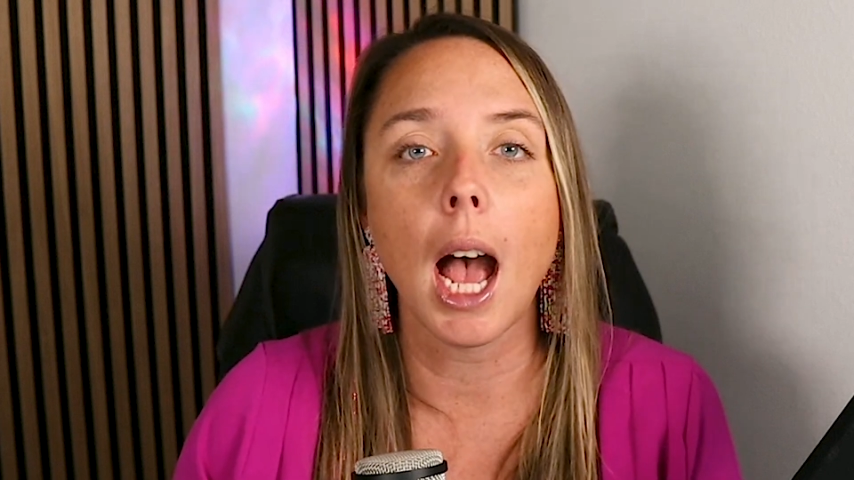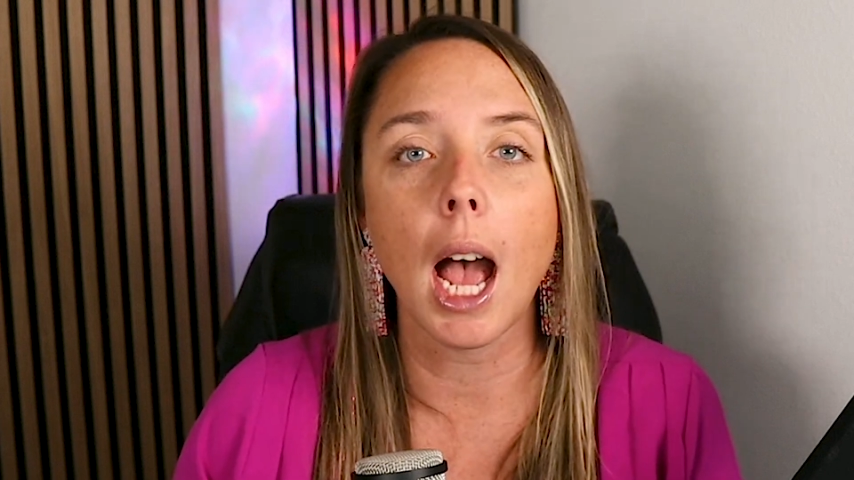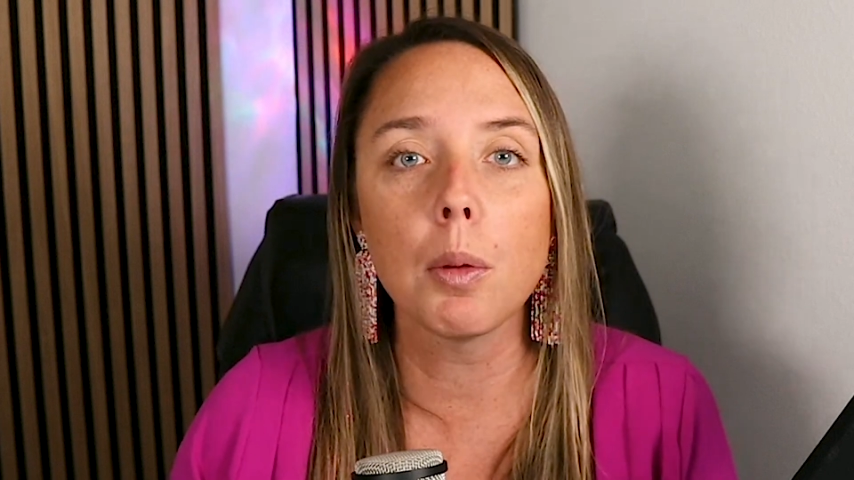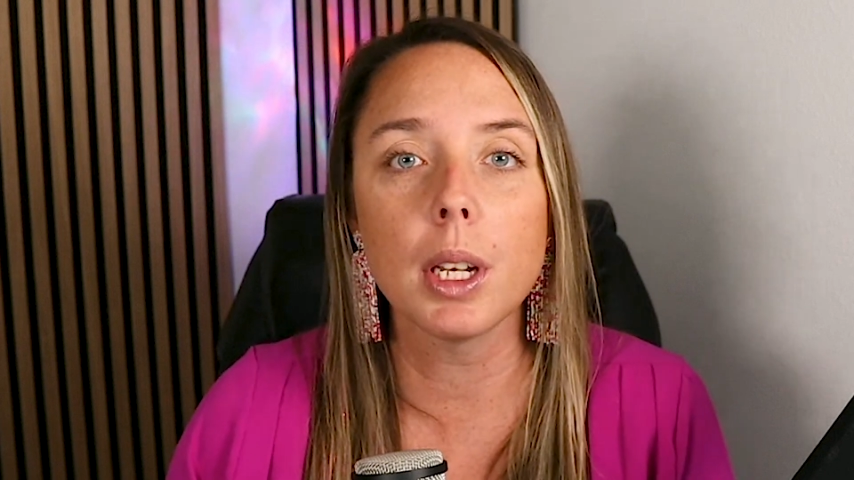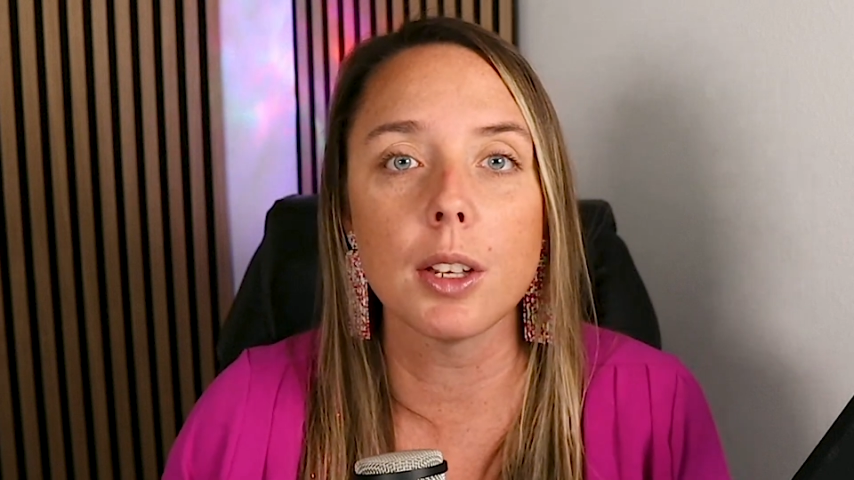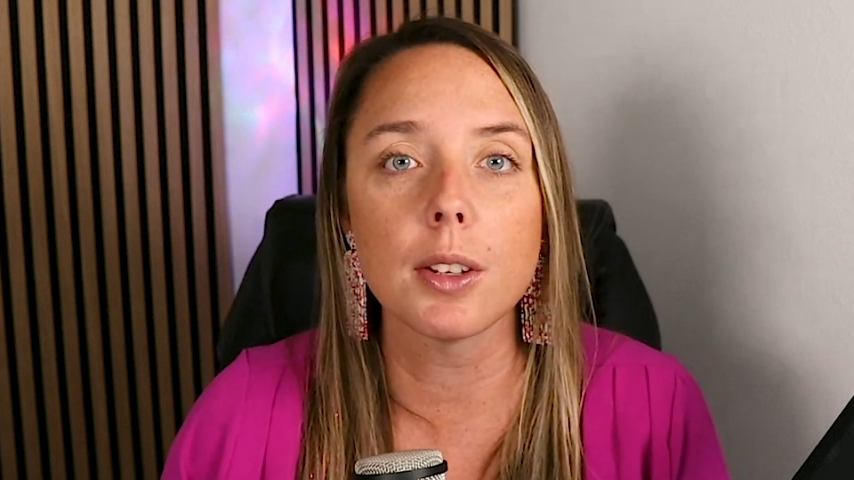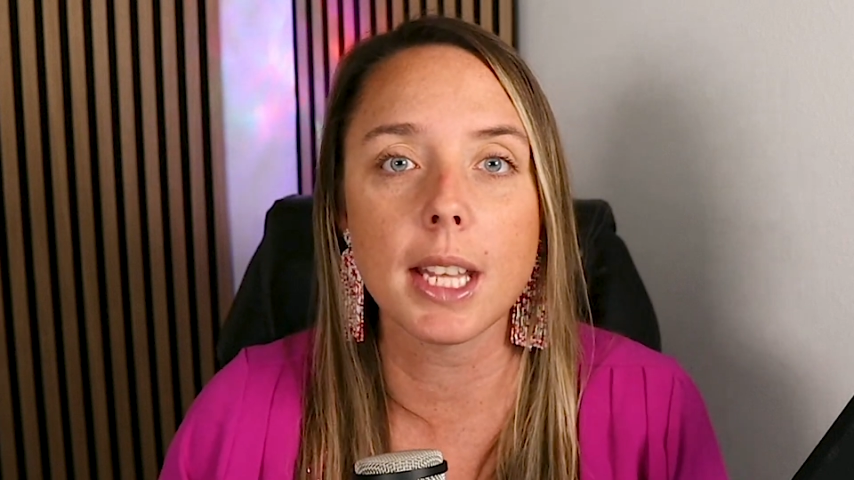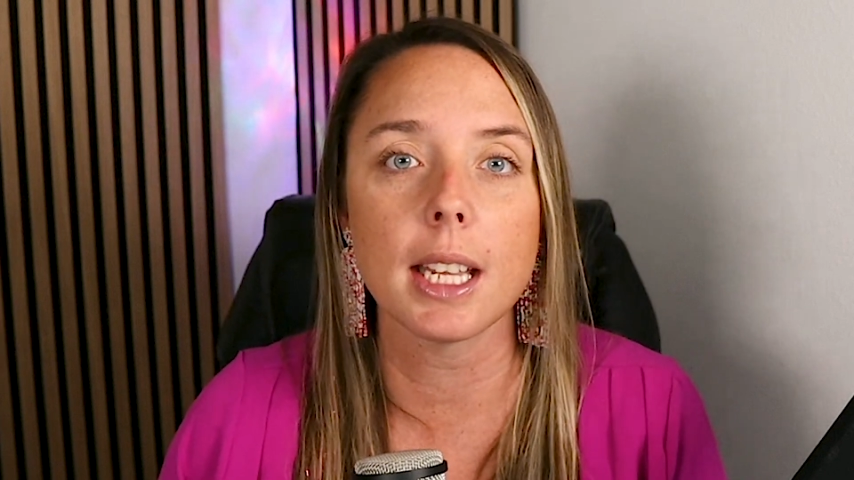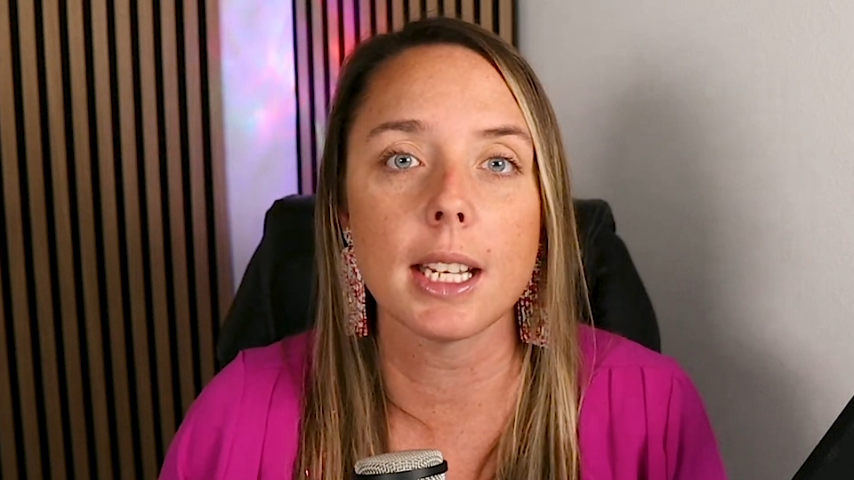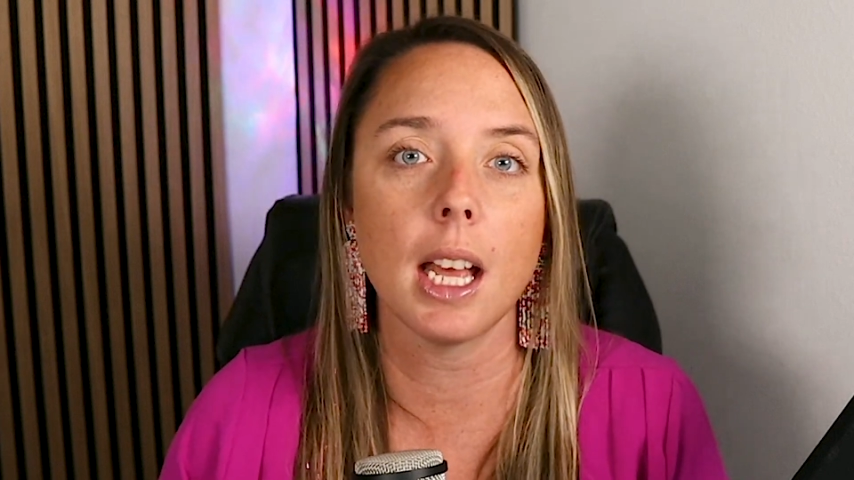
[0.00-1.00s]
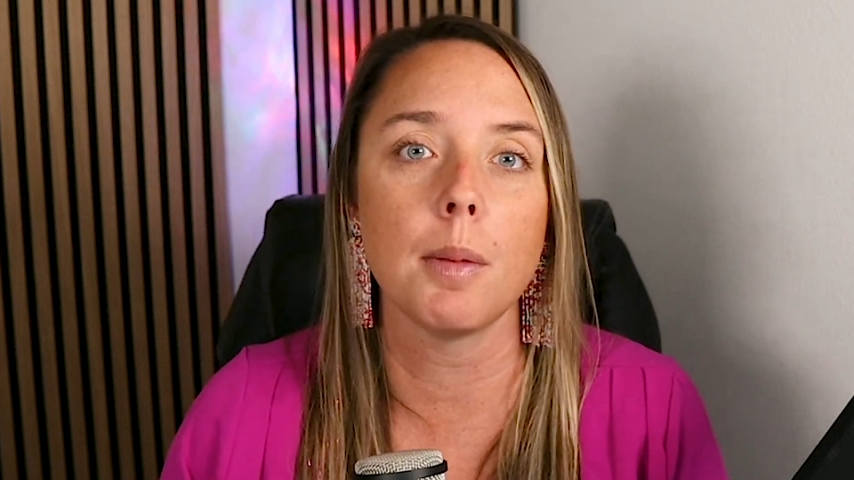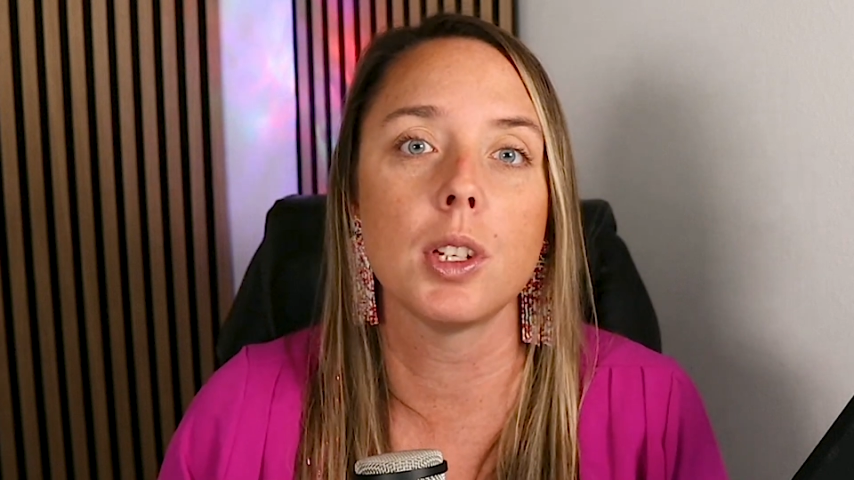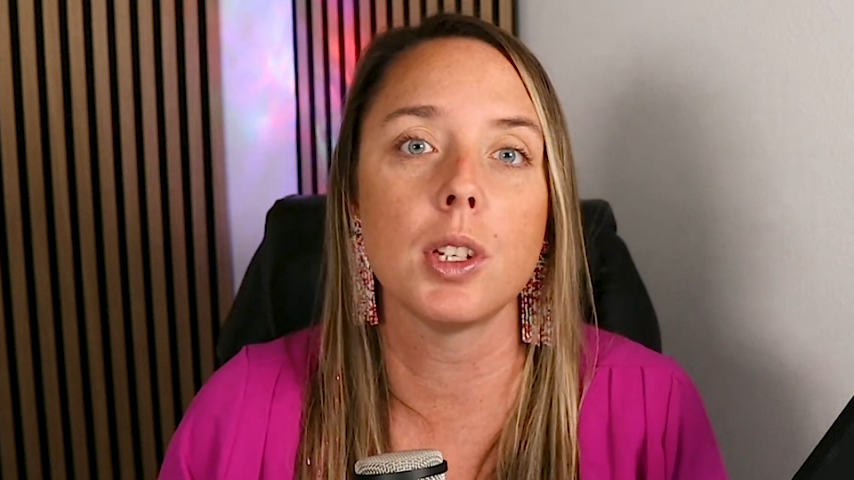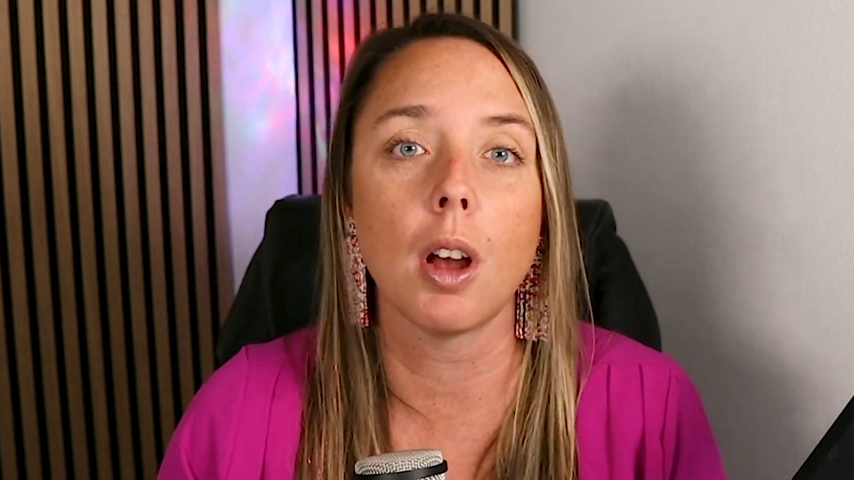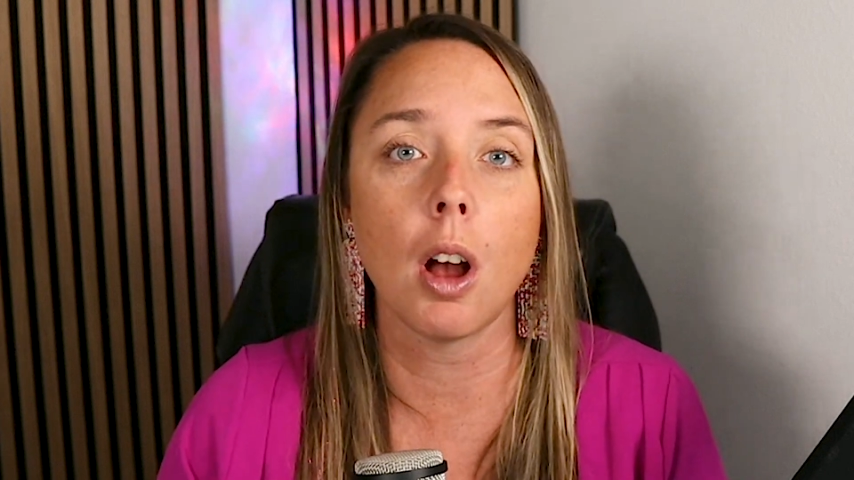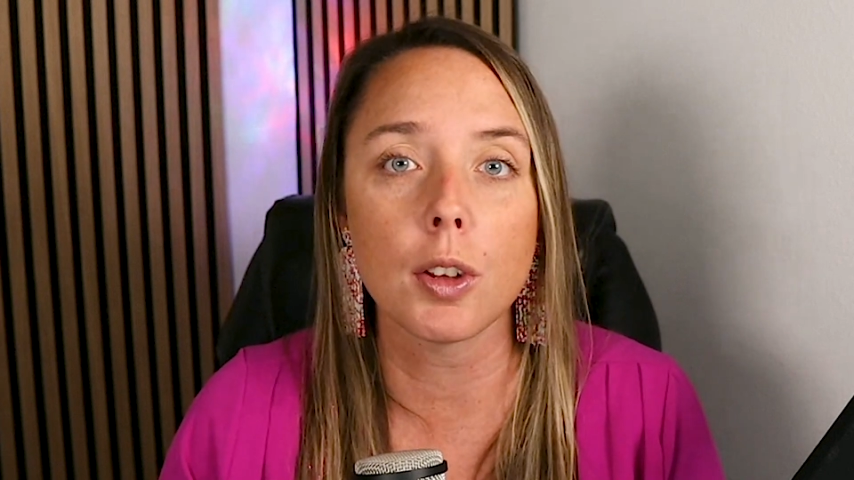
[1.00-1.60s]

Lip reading: I would use that time to